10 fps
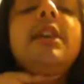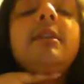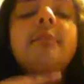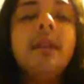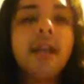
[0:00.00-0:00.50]

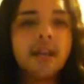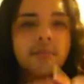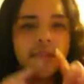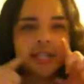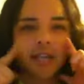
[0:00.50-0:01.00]
and my neck and
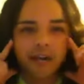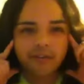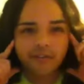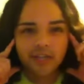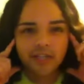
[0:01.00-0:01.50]
my entire
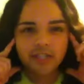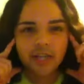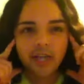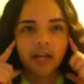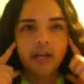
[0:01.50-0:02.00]
face
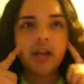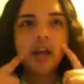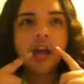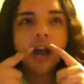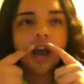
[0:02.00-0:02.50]
today.
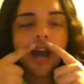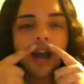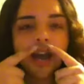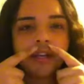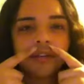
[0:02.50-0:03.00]

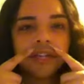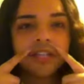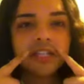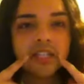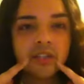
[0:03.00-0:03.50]
And you
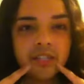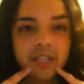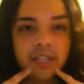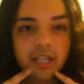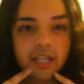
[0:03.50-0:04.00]
can still
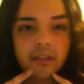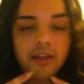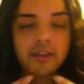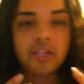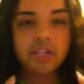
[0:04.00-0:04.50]
see,
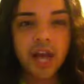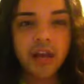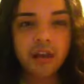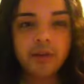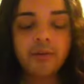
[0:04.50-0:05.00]
like, the
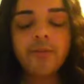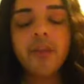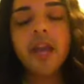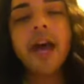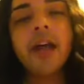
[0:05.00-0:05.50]
shadow.
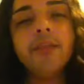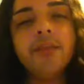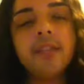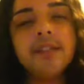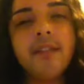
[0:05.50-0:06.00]
And the
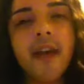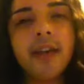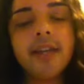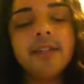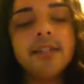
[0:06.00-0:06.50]
reason that
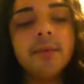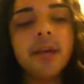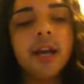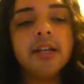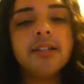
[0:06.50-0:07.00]
is
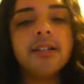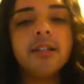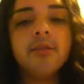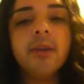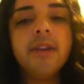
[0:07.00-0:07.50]
because
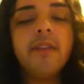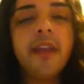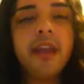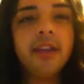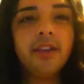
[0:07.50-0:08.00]
when
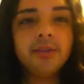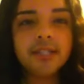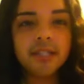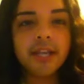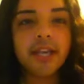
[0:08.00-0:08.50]
they use
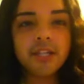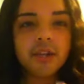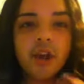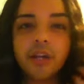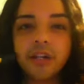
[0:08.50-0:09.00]
the laser
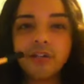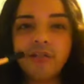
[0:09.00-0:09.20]
on your